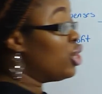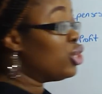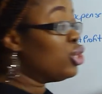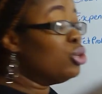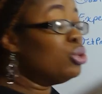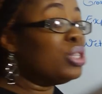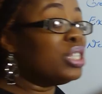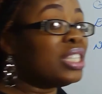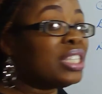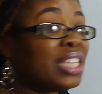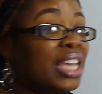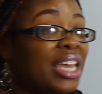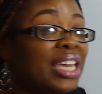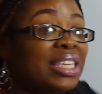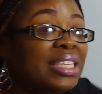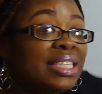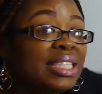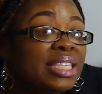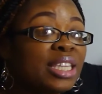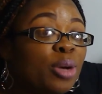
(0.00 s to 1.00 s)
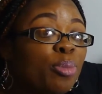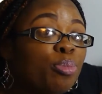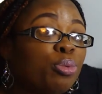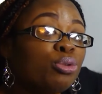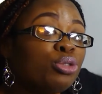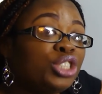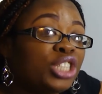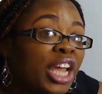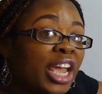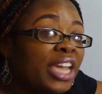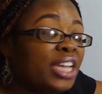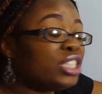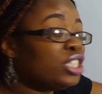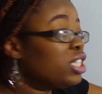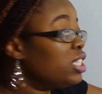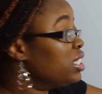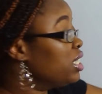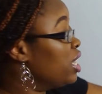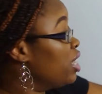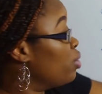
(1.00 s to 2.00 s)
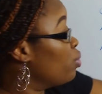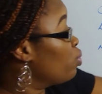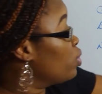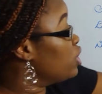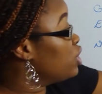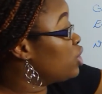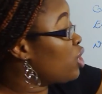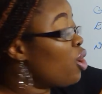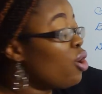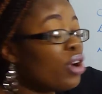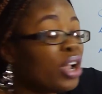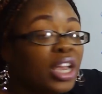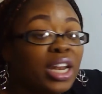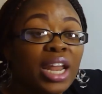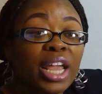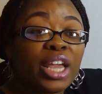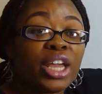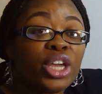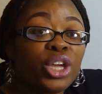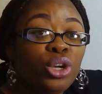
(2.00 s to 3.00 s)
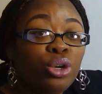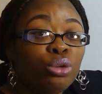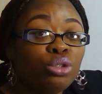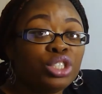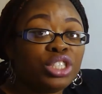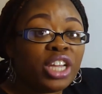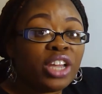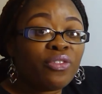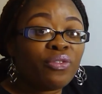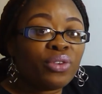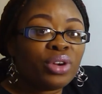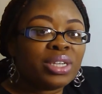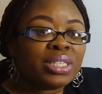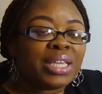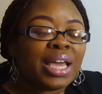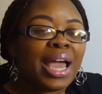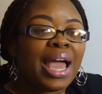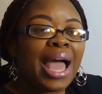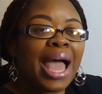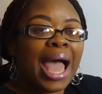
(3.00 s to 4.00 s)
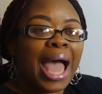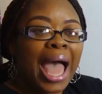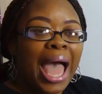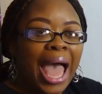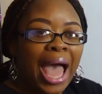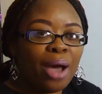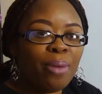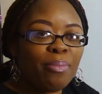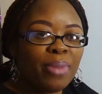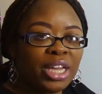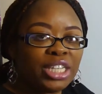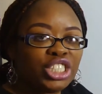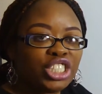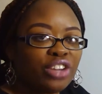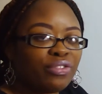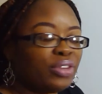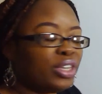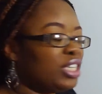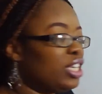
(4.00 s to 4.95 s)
You see, simple changes result in a huge difference. How much of a